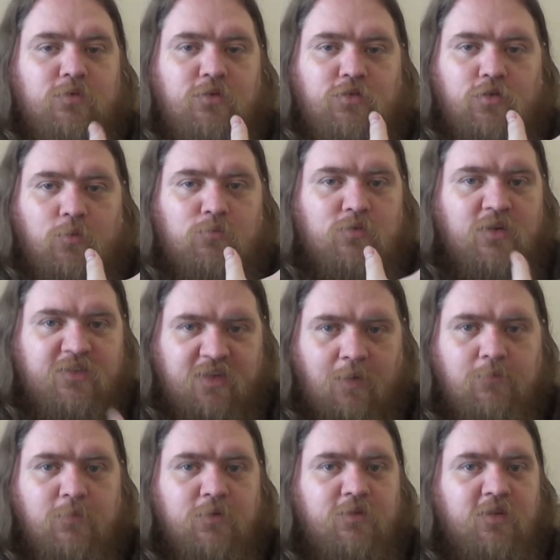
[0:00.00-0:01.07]
some
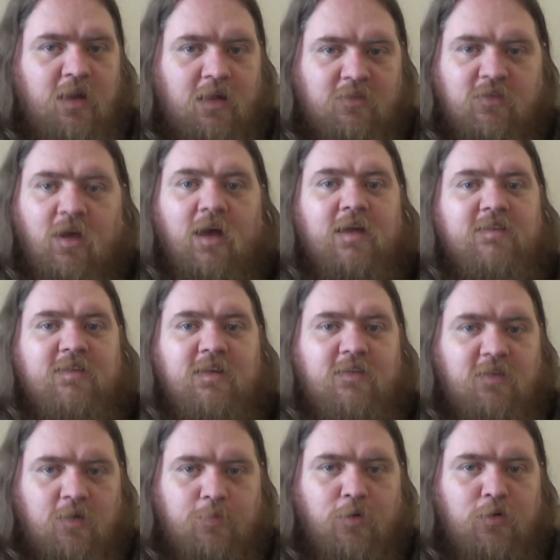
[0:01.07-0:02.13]
resentment and anxiety
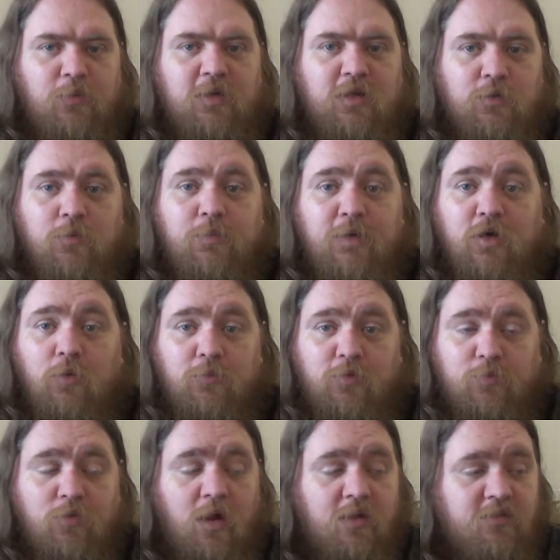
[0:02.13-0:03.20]
to the point where you would become
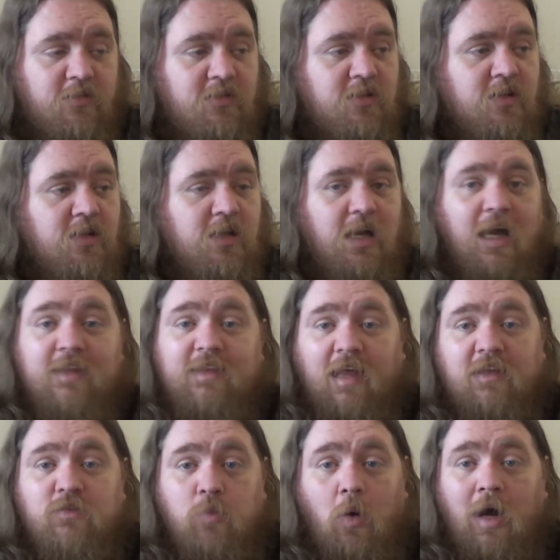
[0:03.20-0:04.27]
depressed. And
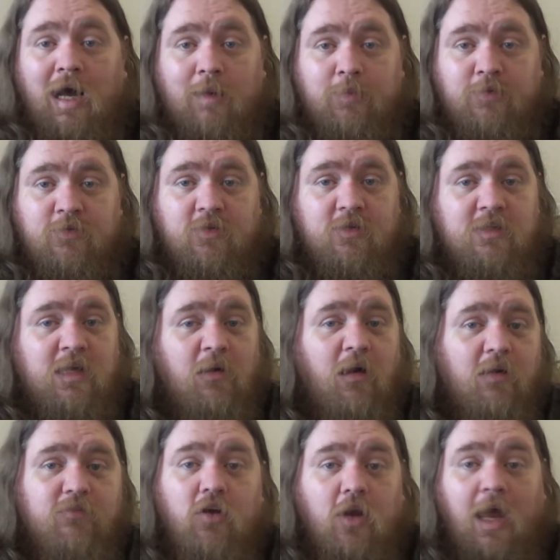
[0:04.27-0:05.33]
that's what happened. Now,
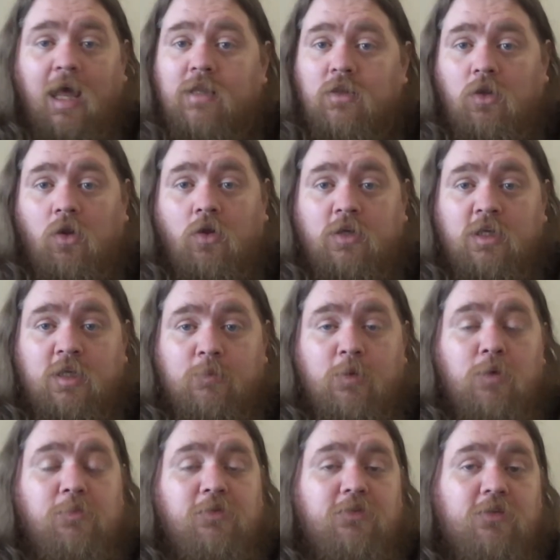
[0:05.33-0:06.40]
I've got a handle on it at the
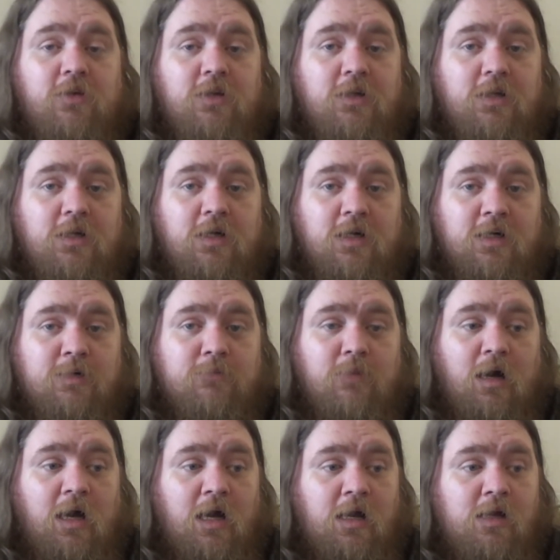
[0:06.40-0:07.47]
moment.
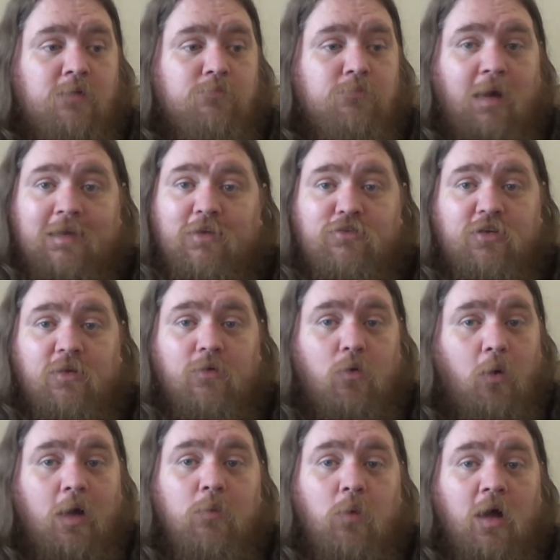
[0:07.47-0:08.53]
I manage it
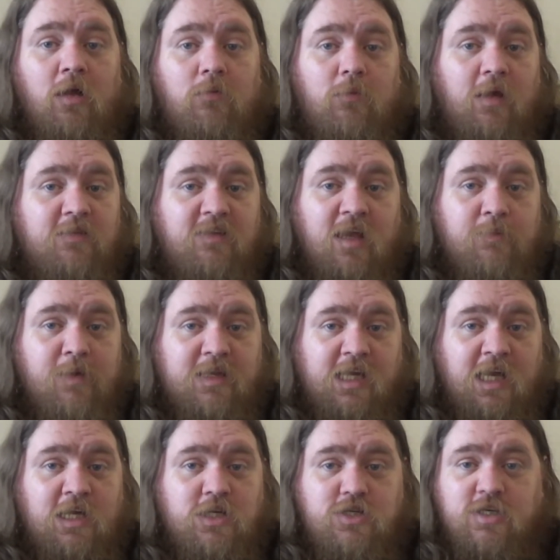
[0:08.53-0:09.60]
quite well. I take
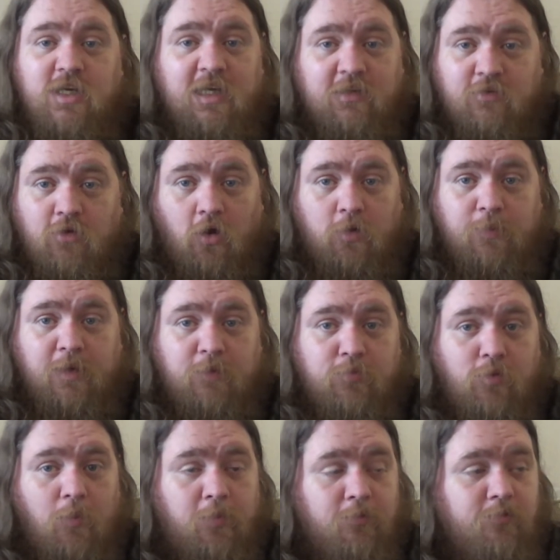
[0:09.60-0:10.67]
medication. It's not a big
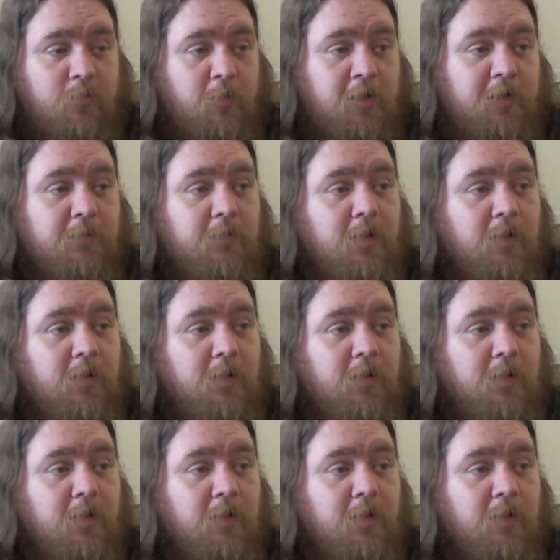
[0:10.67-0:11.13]
problem for me.